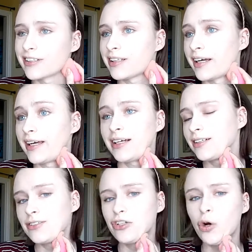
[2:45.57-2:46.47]

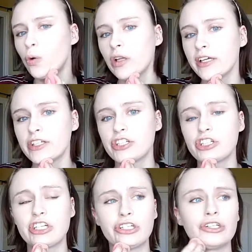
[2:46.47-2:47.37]
like totally
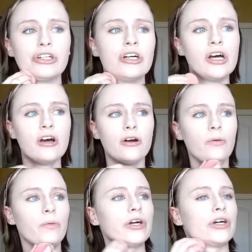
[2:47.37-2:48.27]
sheer
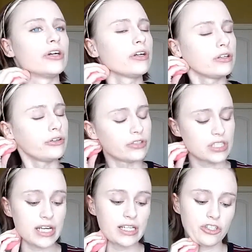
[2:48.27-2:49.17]
where your
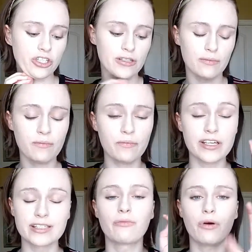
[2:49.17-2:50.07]
skin just
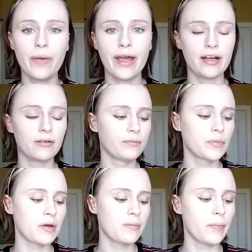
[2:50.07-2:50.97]
is bam.
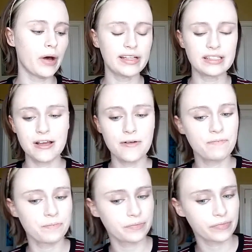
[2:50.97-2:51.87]
But
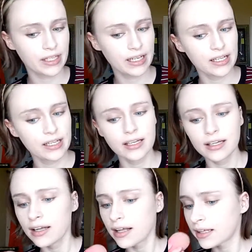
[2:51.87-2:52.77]

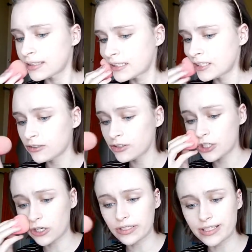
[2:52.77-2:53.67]
it still
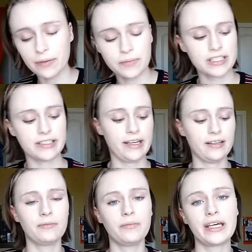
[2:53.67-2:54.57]
shows some
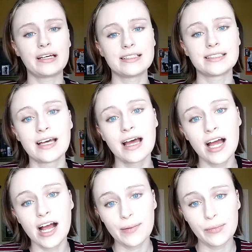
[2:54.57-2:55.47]
skin because
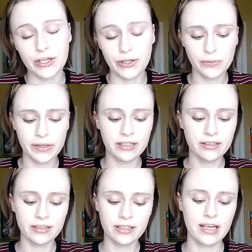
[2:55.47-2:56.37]
I'm a
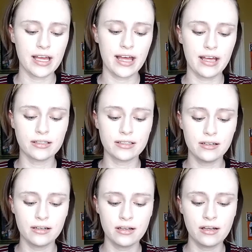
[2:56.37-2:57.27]
human and
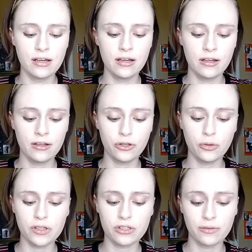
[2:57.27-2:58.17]

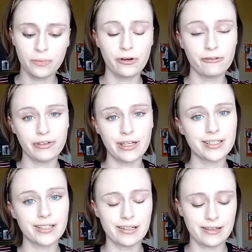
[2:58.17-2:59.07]
humans aren't
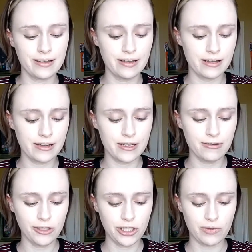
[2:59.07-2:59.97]
perfect,
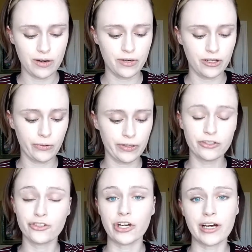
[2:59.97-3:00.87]
so I'm not going
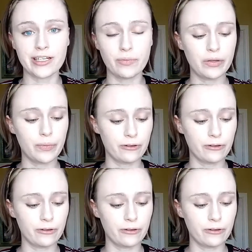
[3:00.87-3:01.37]
to try to be